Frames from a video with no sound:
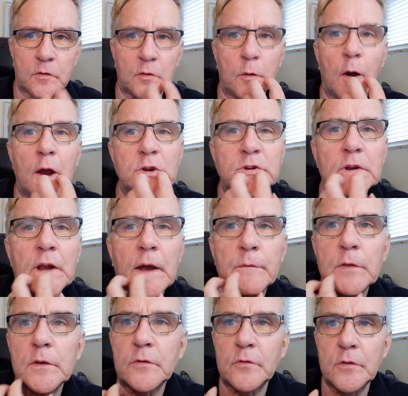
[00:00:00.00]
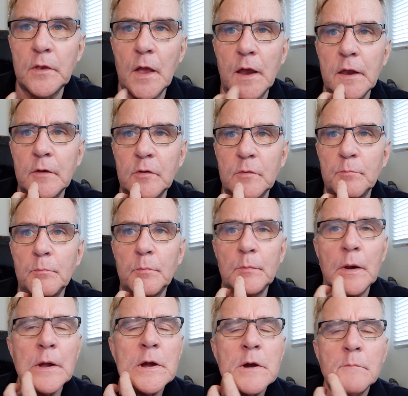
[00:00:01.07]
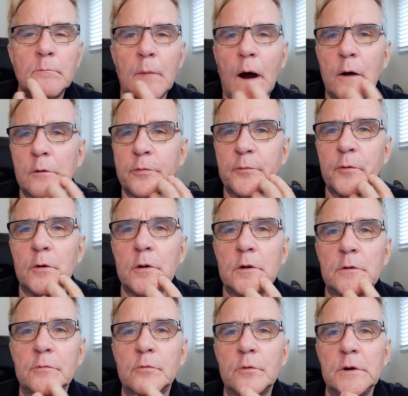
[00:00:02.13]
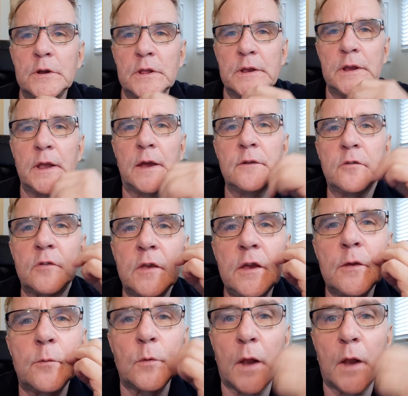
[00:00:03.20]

So I should have this nice mouthful of really nice teeth.